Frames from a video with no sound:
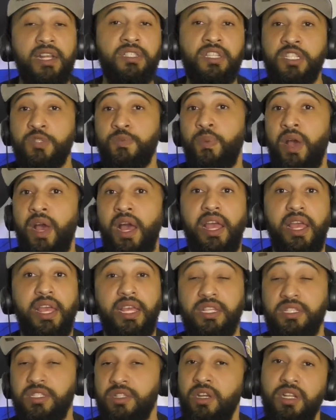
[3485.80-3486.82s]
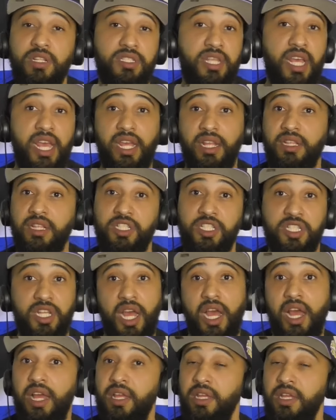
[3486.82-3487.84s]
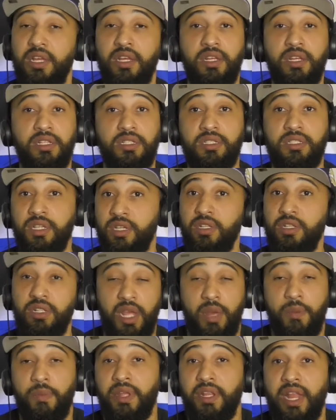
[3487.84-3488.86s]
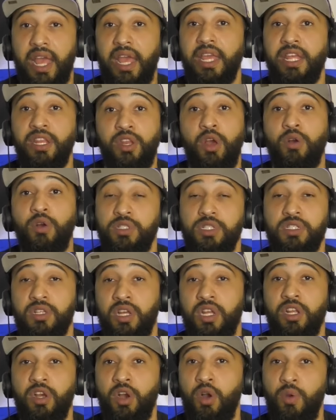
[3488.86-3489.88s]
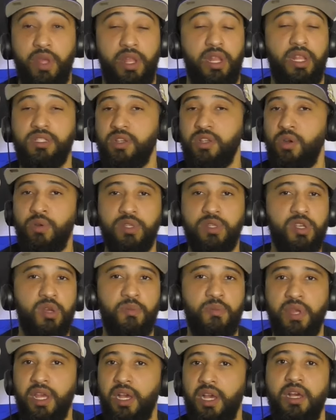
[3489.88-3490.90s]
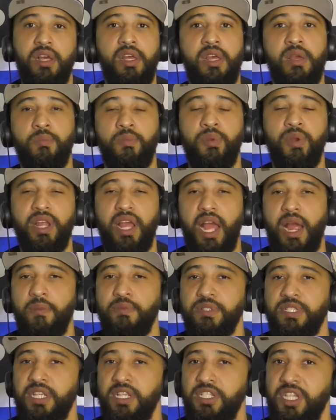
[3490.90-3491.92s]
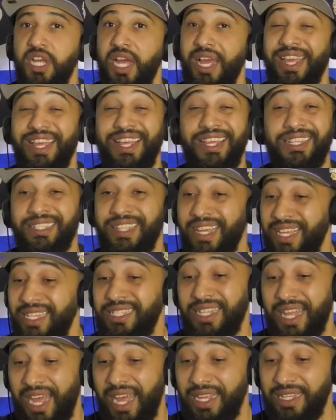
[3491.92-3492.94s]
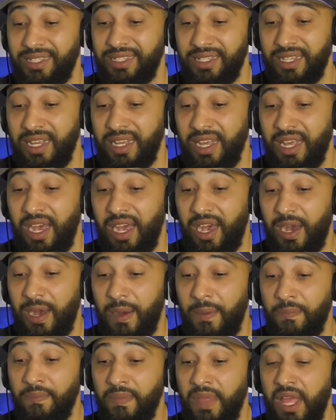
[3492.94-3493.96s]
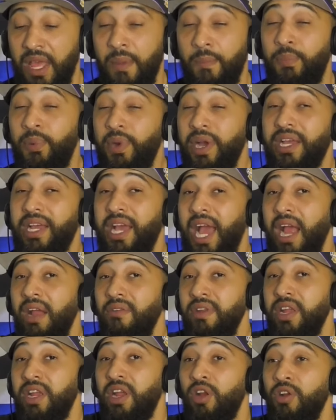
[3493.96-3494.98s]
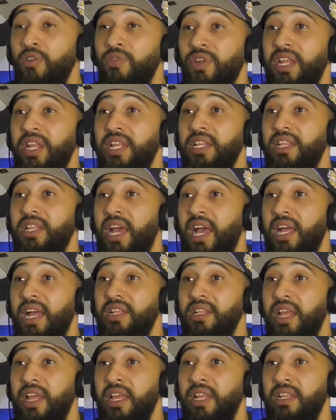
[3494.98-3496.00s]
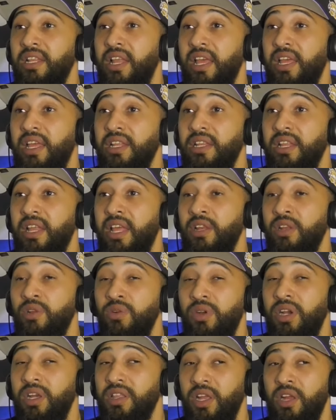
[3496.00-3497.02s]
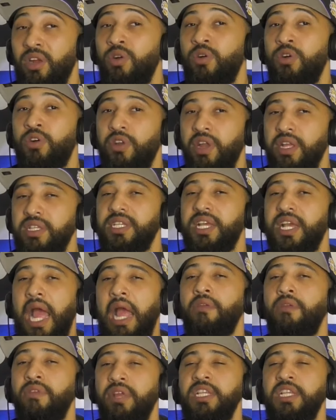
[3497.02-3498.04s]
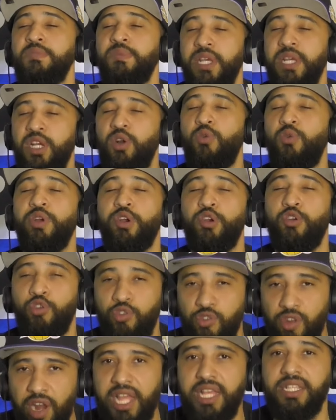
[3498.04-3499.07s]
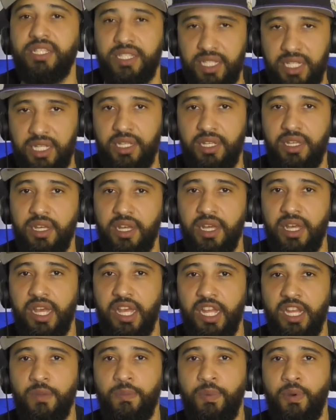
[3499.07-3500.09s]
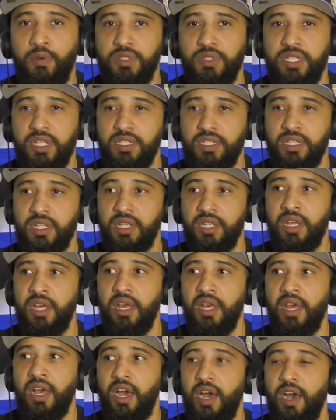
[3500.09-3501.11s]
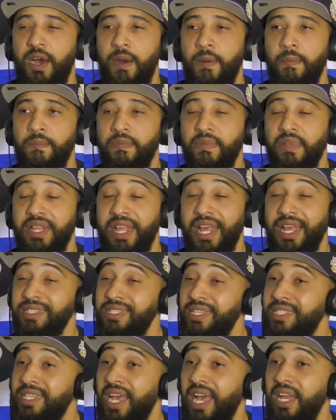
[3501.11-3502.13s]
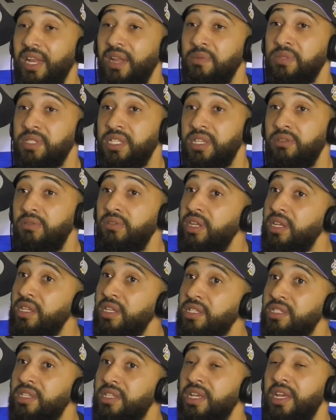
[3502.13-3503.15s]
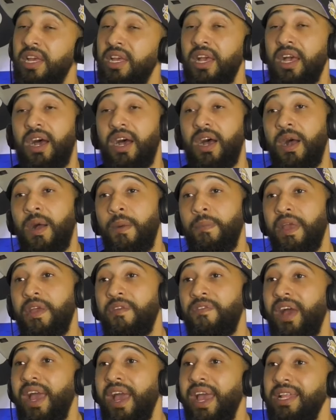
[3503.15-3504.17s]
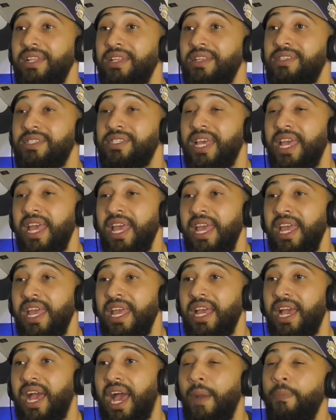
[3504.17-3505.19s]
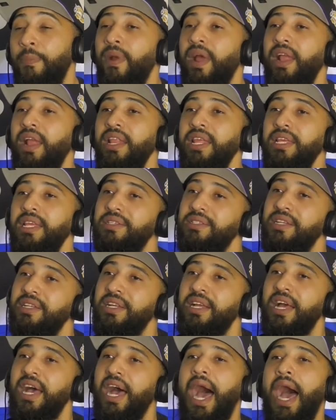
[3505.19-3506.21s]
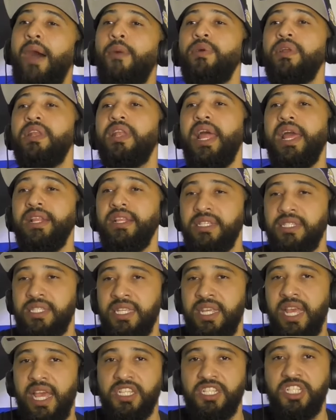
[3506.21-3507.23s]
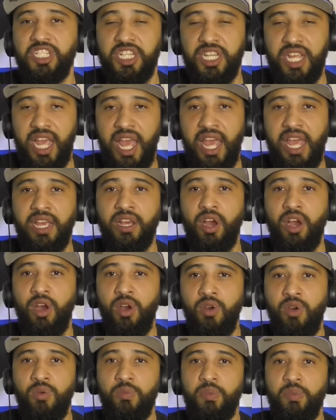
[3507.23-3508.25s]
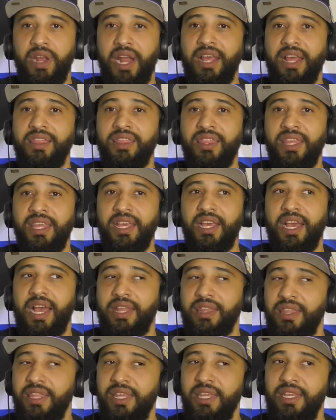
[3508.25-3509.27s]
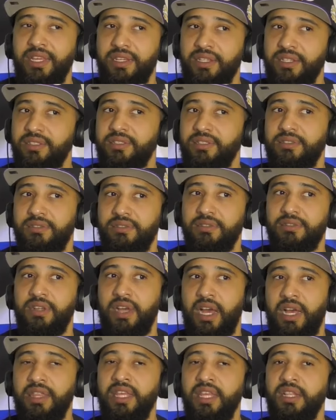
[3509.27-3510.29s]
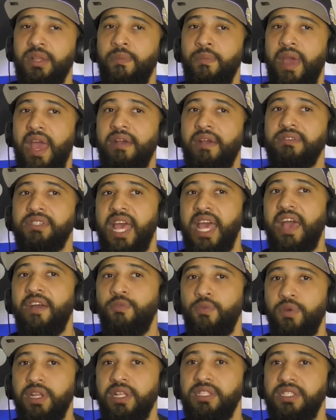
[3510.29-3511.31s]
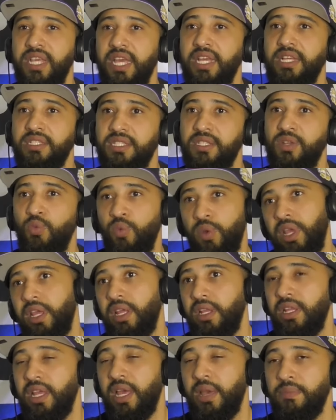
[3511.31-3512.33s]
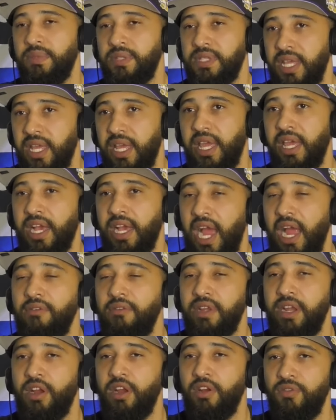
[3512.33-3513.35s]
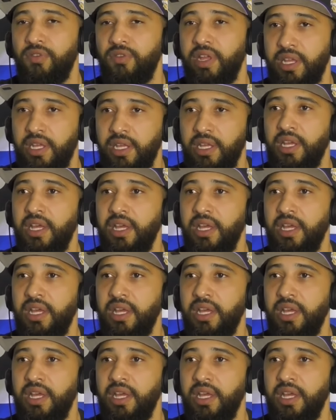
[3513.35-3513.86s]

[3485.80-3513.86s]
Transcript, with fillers: his spot and he's gonna take the shot to, you know I mean, that he knows is gonna go in. It's always gonna be a pretty high percent shot. He's he's nice. Um, but Kyrie Irving and Dot and and and Luka, they're going crazy. Kyrie has been going crazy in the postseason. Um, that's a tied up series um, if I had to say, I probably I would like to see SGA go, but I think I think I think the Mavs have what it takes to win. You know I'm saying? And Kyrie Irving,